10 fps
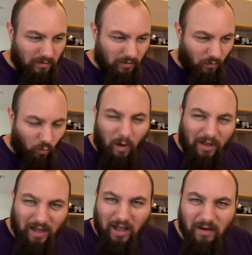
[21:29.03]

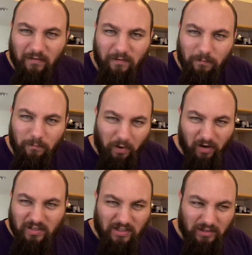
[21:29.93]
What kind of
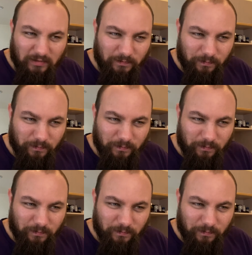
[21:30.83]
person